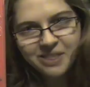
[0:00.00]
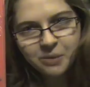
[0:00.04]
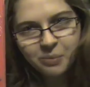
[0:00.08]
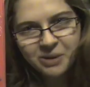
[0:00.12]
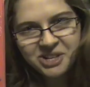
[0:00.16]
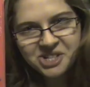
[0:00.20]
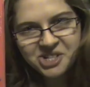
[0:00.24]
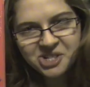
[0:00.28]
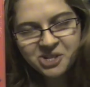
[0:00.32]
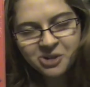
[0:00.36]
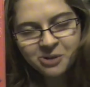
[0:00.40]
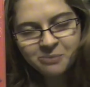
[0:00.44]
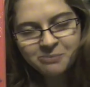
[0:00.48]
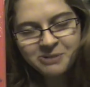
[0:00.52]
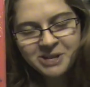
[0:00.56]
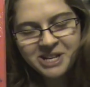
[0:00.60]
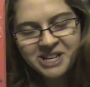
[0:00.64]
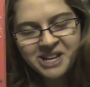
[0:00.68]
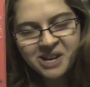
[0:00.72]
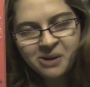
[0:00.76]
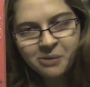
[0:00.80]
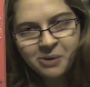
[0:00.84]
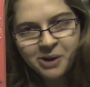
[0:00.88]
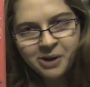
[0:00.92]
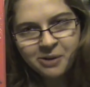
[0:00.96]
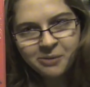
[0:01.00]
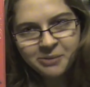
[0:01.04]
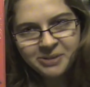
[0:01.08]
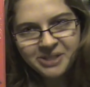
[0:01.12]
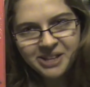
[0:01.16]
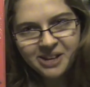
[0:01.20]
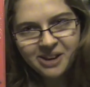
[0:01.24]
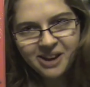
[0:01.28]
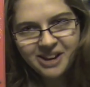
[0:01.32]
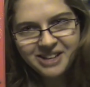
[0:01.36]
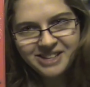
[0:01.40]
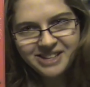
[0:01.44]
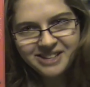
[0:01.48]
The witch adopted Earwig with
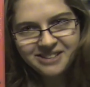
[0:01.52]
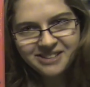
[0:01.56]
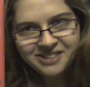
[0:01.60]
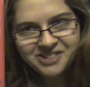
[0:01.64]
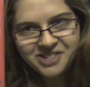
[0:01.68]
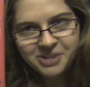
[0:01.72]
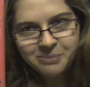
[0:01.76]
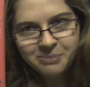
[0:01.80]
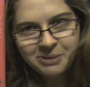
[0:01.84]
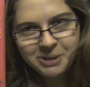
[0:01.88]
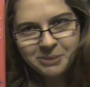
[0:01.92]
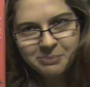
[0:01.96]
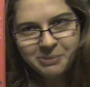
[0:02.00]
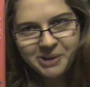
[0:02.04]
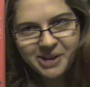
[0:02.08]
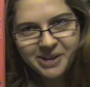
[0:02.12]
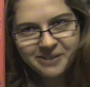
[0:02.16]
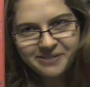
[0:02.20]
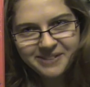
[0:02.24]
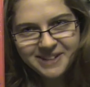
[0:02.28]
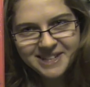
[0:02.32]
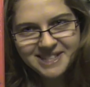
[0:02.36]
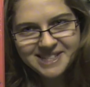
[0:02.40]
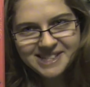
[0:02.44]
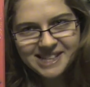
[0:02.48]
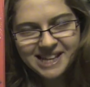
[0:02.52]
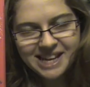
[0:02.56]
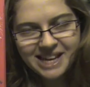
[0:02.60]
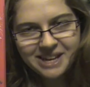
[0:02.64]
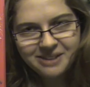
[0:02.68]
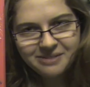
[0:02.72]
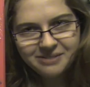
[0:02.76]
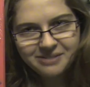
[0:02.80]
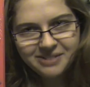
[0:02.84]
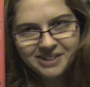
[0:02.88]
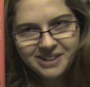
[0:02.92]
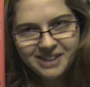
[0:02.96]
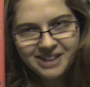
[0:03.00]
the idea that she'd be the perfect
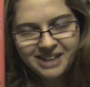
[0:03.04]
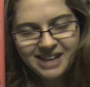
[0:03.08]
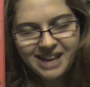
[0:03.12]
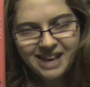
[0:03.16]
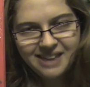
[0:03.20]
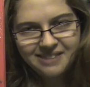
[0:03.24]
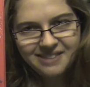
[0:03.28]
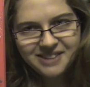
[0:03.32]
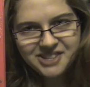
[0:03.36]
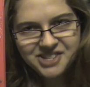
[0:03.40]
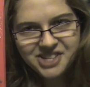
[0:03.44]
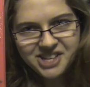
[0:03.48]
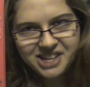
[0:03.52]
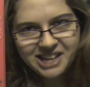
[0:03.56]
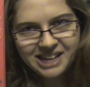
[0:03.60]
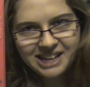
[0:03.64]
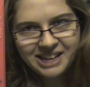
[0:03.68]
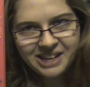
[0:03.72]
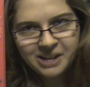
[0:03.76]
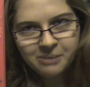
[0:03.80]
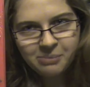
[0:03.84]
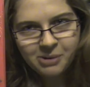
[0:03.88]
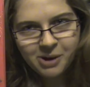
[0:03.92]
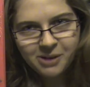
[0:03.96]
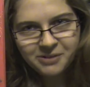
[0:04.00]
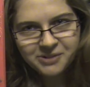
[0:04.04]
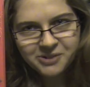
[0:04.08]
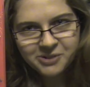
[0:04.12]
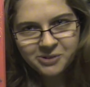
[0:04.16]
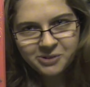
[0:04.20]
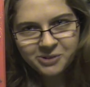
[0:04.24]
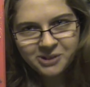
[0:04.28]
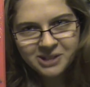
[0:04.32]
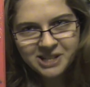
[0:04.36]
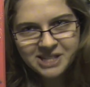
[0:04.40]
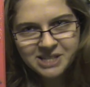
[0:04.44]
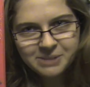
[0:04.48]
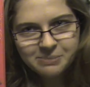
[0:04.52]
slave, that she'd clean up after
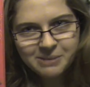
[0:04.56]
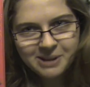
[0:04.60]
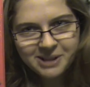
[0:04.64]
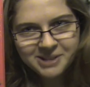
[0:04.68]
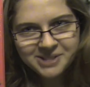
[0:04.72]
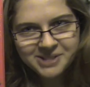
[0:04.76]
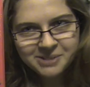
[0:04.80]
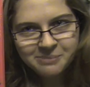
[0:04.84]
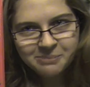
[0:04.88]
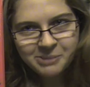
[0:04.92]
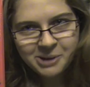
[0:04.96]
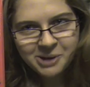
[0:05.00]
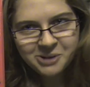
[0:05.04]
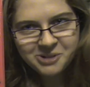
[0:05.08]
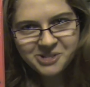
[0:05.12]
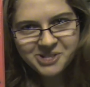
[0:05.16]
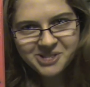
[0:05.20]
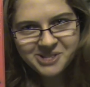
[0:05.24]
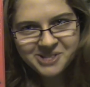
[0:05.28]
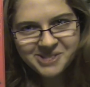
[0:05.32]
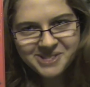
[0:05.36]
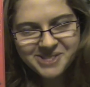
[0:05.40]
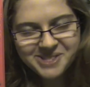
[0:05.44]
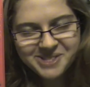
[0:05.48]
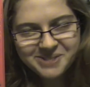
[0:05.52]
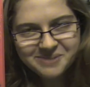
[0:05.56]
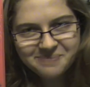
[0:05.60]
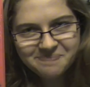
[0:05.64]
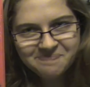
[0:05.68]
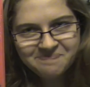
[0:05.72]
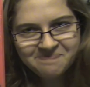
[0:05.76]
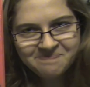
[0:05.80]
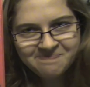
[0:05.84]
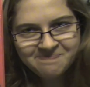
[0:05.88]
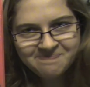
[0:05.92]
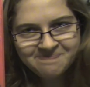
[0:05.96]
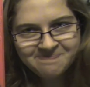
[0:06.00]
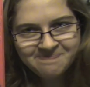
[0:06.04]
all her spells and potions,
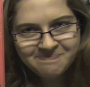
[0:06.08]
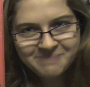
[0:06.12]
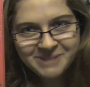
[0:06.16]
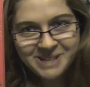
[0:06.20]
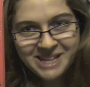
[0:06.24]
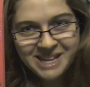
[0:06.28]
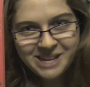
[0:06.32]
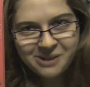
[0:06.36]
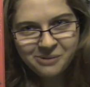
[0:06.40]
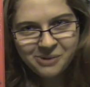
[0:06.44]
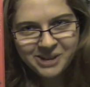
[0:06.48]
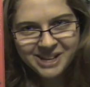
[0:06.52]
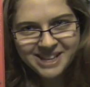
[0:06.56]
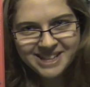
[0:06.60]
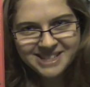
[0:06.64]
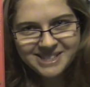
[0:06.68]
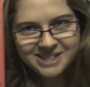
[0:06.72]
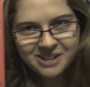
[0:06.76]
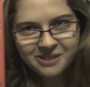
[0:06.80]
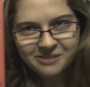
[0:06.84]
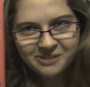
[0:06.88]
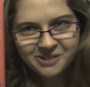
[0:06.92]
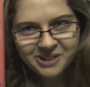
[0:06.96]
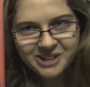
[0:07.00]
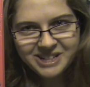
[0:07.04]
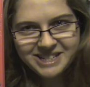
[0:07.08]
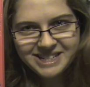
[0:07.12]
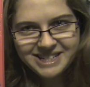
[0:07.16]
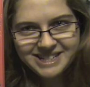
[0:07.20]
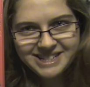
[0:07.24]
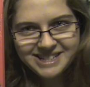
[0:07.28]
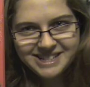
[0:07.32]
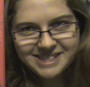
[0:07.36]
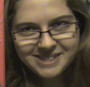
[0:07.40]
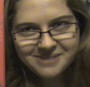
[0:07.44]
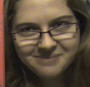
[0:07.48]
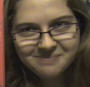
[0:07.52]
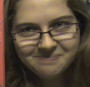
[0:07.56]
but Earwig has other
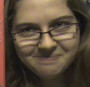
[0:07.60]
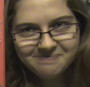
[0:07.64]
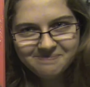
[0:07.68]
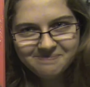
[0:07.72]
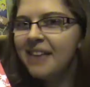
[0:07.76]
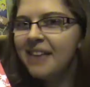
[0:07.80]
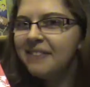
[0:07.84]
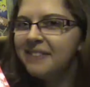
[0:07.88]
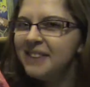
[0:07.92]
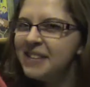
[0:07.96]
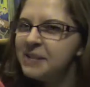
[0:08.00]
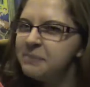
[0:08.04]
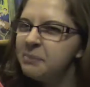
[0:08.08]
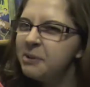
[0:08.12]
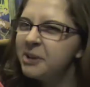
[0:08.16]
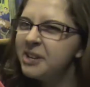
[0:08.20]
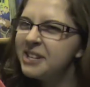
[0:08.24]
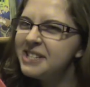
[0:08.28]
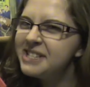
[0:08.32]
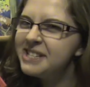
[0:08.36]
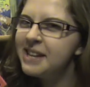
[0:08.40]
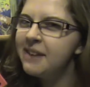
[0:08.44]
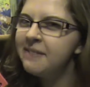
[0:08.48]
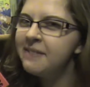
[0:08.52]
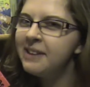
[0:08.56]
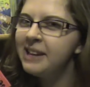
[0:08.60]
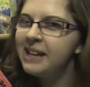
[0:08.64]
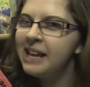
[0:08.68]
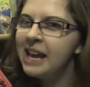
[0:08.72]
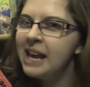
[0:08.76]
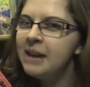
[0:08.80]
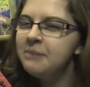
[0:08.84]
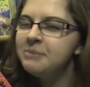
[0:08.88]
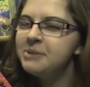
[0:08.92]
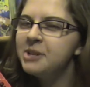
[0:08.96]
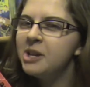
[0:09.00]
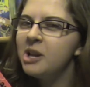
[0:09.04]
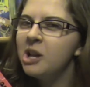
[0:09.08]
ideas. This book is definitely
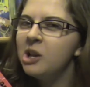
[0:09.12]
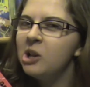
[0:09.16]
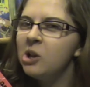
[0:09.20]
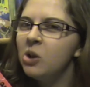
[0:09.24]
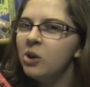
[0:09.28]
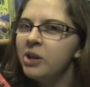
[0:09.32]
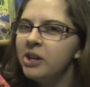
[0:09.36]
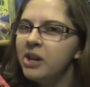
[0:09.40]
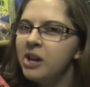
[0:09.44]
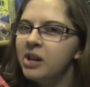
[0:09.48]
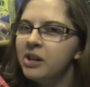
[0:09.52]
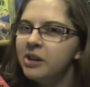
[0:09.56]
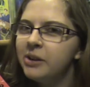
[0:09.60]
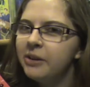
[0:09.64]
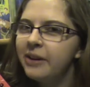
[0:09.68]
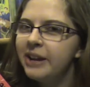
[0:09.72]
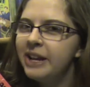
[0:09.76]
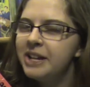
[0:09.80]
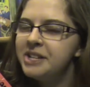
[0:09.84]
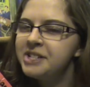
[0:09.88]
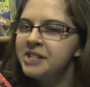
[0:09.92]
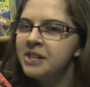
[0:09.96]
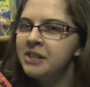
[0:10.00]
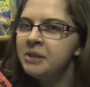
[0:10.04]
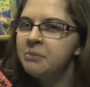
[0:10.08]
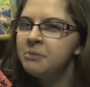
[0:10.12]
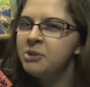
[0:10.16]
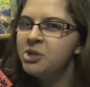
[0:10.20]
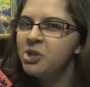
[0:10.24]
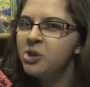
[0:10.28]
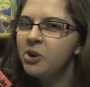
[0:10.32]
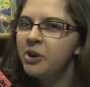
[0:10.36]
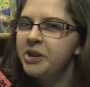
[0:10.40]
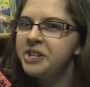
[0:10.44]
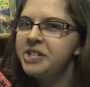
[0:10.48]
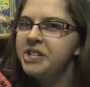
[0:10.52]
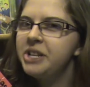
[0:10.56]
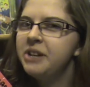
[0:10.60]
aimed at a lot younger age than the
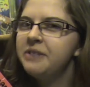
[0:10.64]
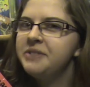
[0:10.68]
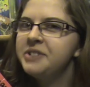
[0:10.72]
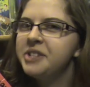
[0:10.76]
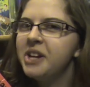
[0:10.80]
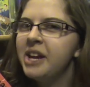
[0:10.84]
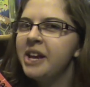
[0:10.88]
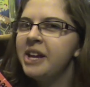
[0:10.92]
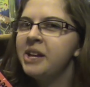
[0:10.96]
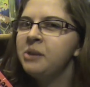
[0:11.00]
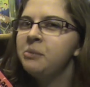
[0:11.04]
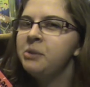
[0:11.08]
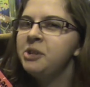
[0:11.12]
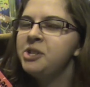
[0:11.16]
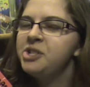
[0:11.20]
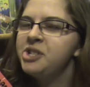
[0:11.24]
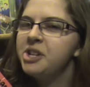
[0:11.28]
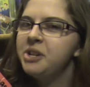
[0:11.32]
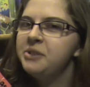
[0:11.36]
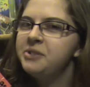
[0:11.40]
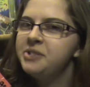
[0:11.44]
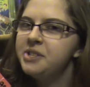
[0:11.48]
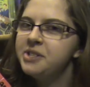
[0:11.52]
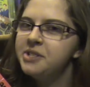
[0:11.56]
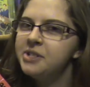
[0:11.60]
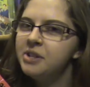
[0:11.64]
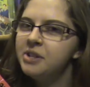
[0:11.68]
majority of Diana Wynne Jones's